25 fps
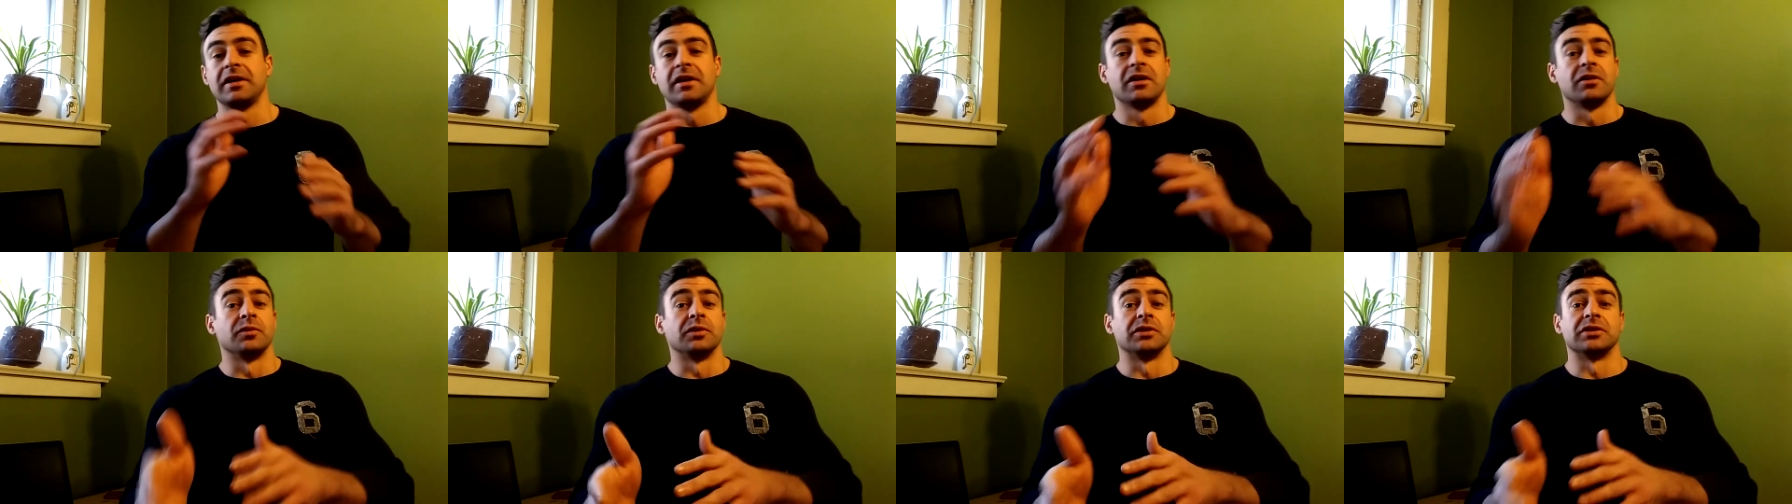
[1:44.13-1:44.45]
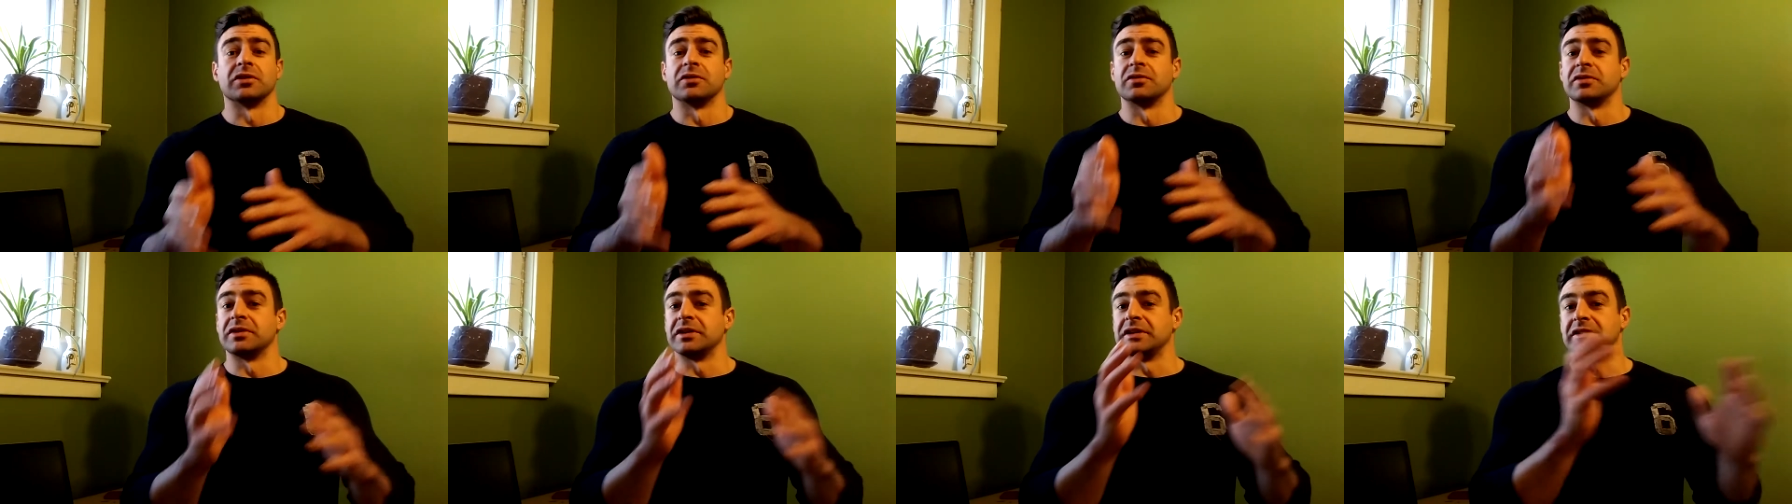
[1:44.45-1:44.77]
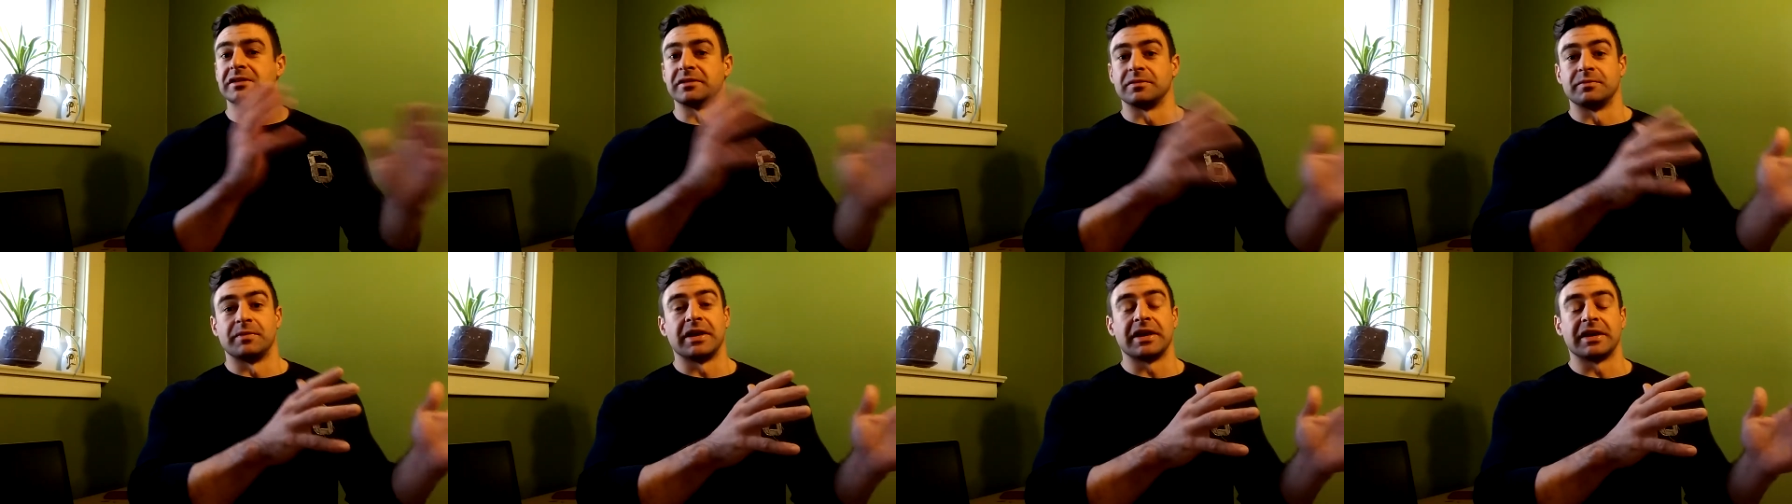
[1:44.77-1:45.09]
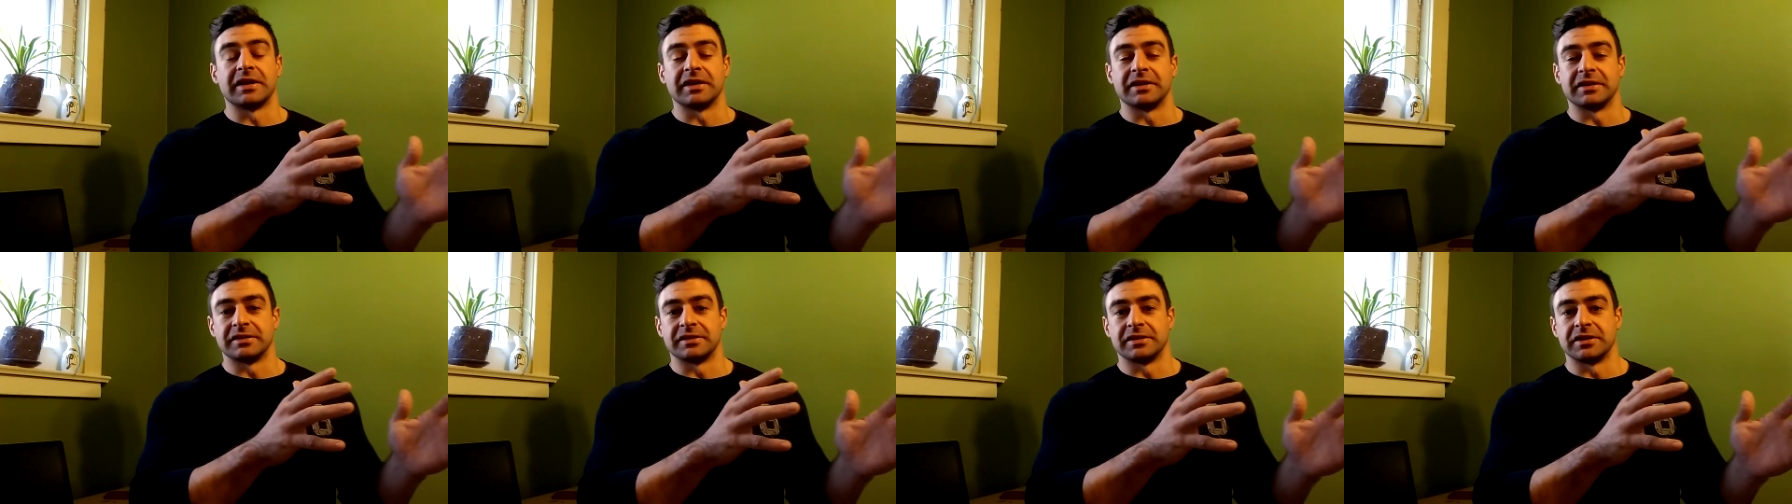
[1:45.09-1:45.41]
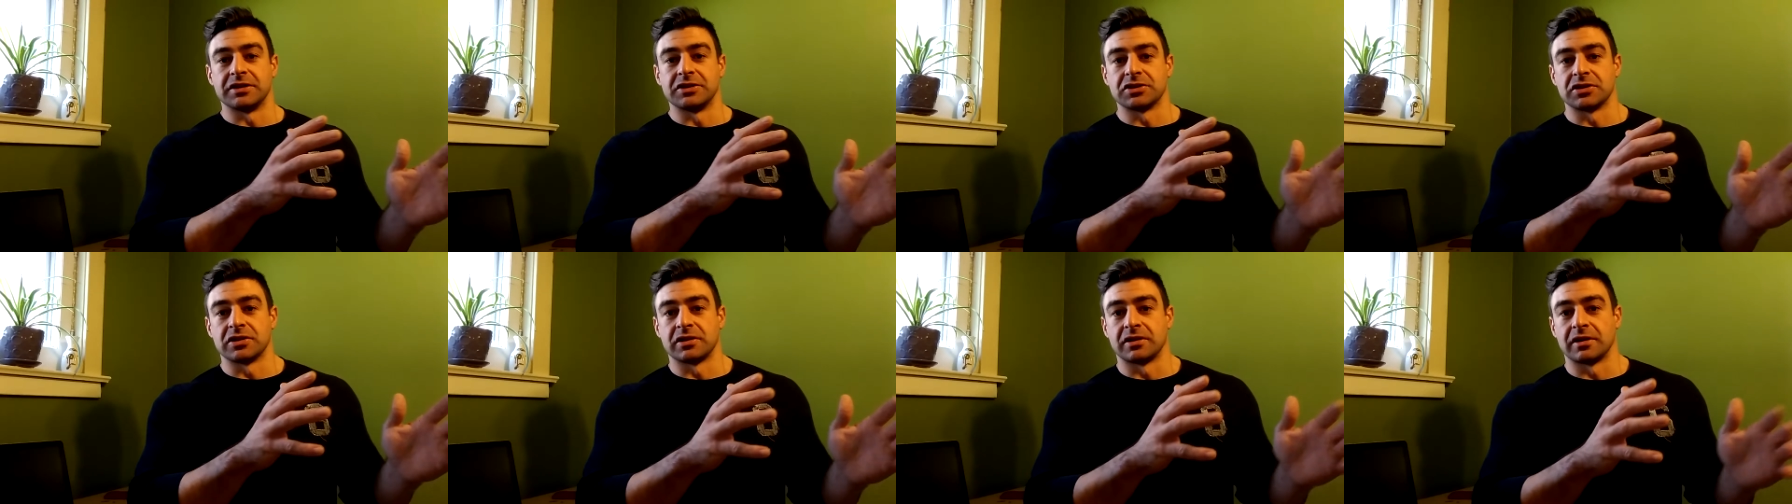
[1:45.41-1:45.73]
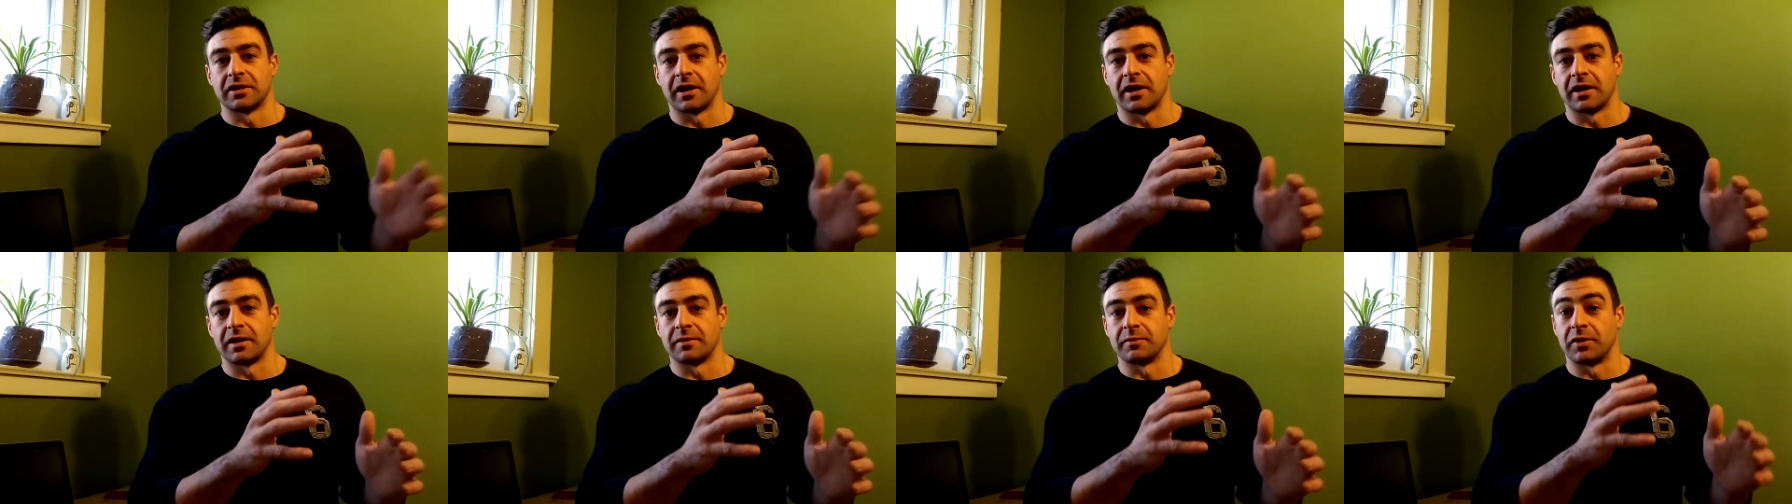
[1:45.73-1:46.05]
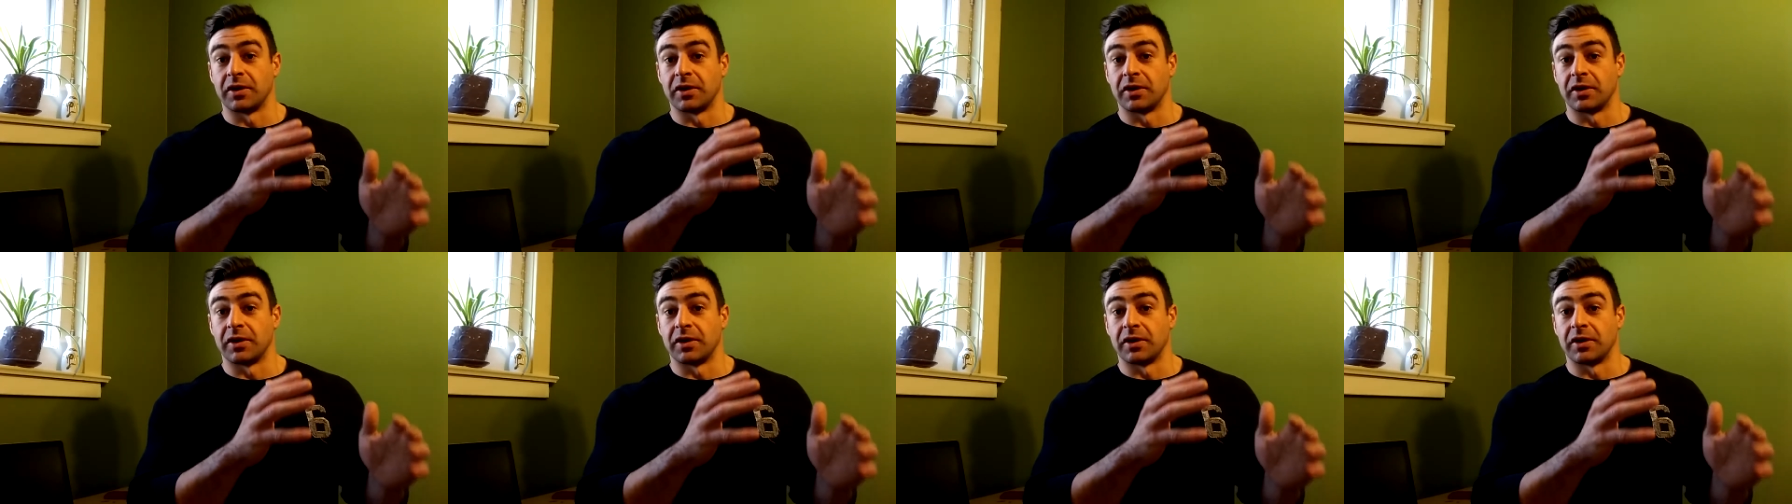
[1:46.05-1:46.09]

We don't need to make a decision um,